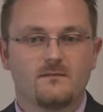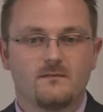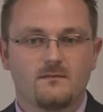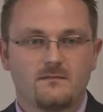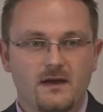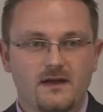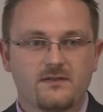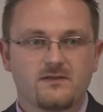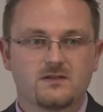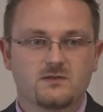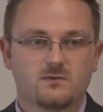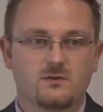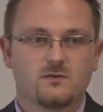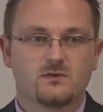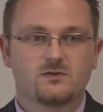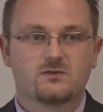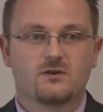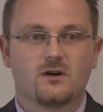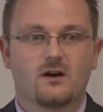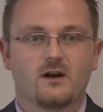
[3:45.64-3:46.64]
methods we were
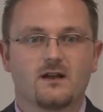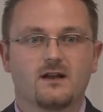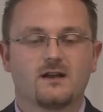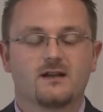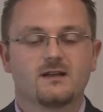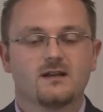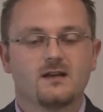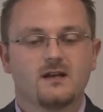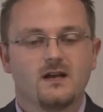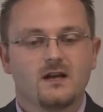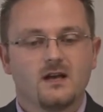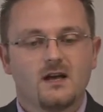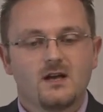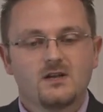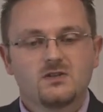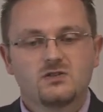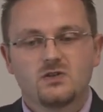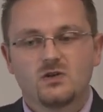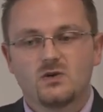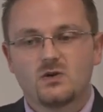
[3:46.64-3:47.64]
trialling
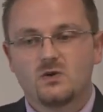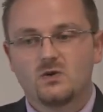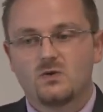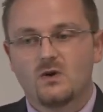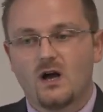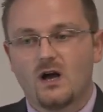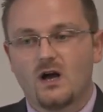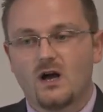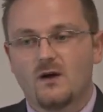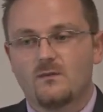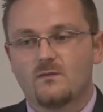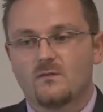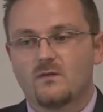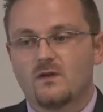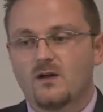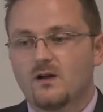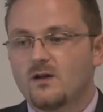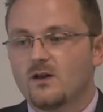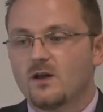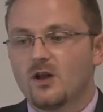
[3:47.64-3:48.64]
to
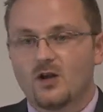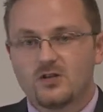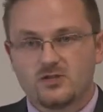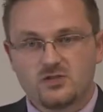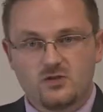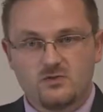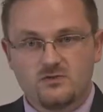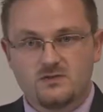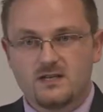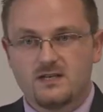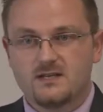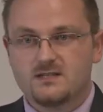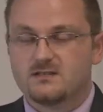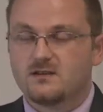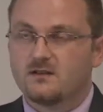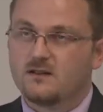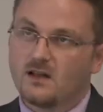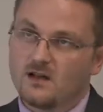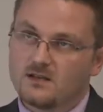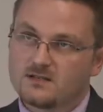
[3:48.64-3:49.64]
light duties.
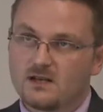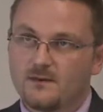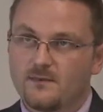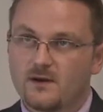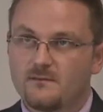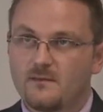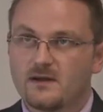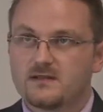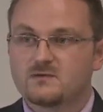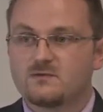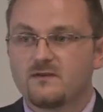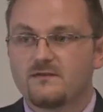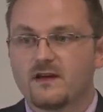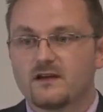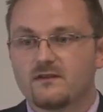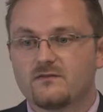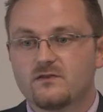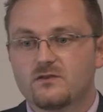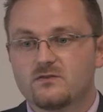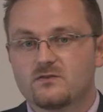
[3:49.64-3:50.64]
So the last couple of months we've had
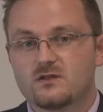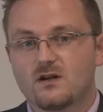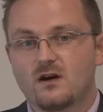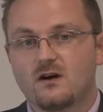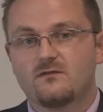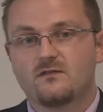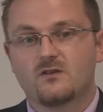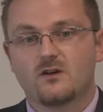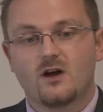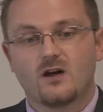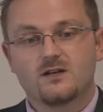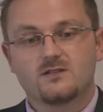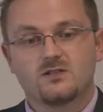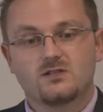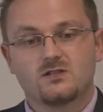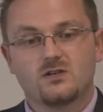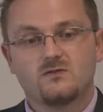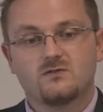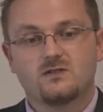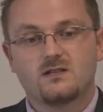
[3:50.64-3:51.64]
a few staff on lighter
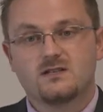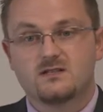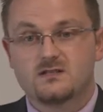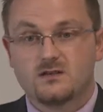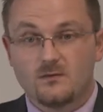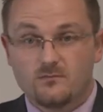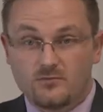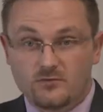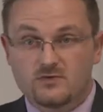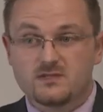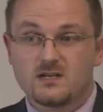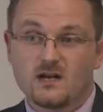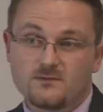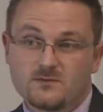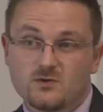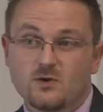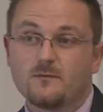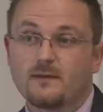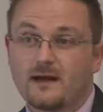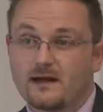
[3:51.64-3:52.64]
duties, so it brought it up
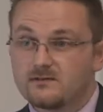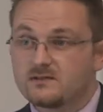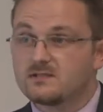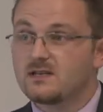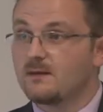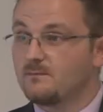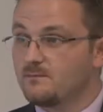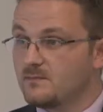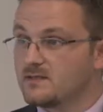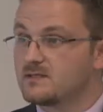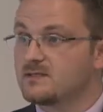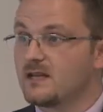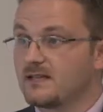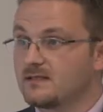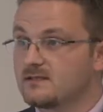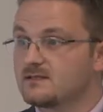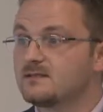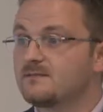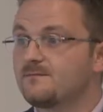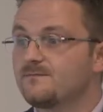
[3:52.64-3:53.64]
to about 10%.
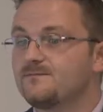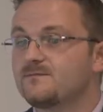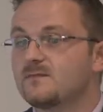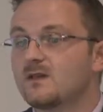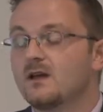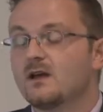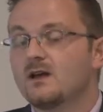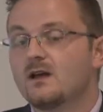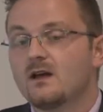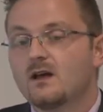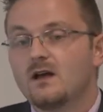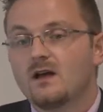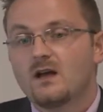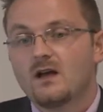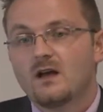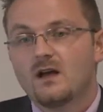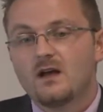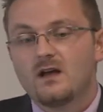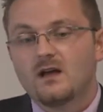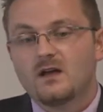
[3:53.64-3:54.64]

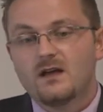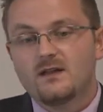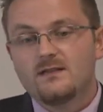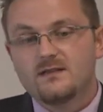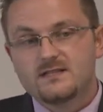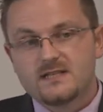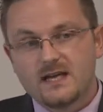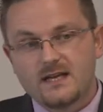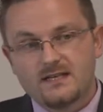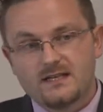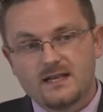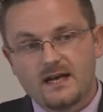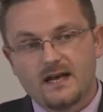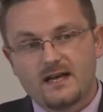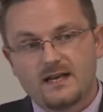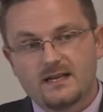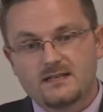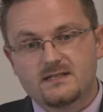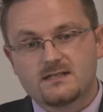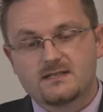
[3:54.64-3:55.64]
In the 10
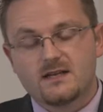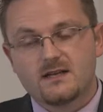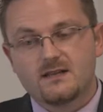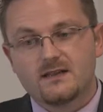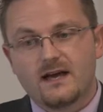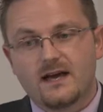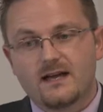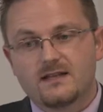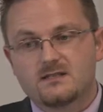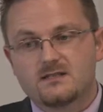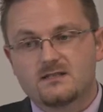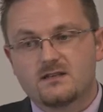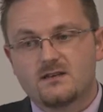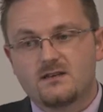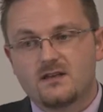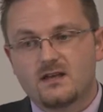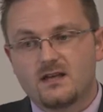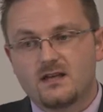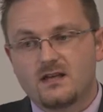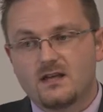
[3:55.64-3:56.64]
days that
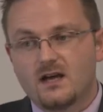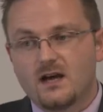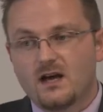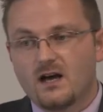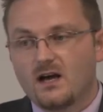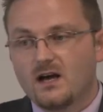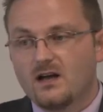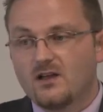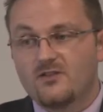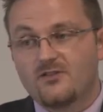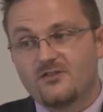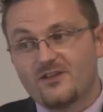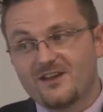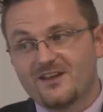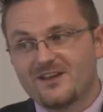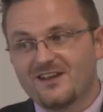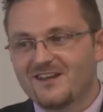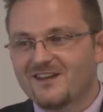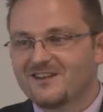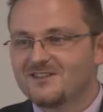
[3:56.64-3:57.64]
the
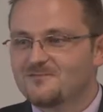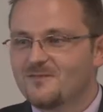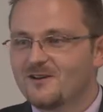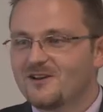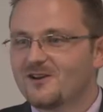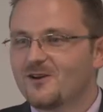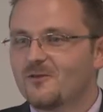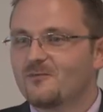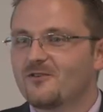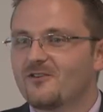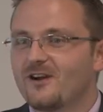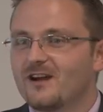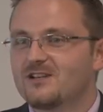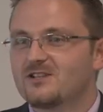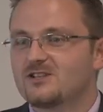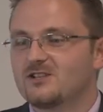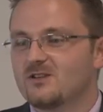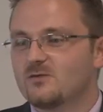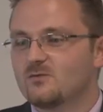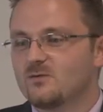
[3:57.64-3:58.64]
thingy has been in
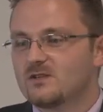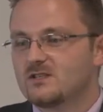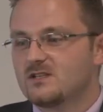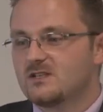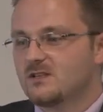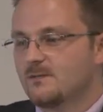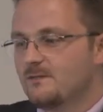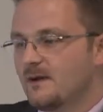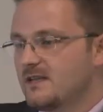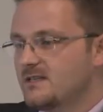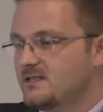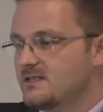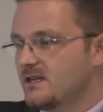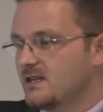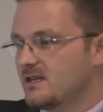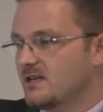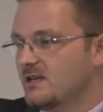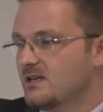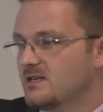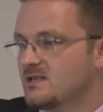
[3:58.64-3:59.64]
operation, which is a
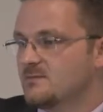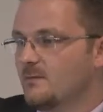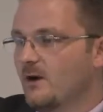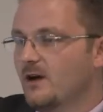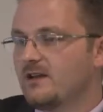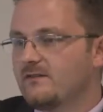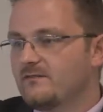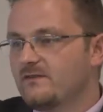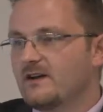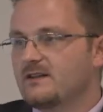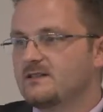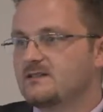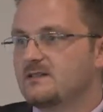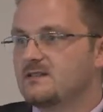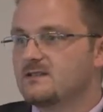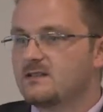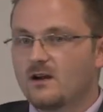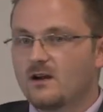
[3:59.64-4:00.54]
basic smiley faces,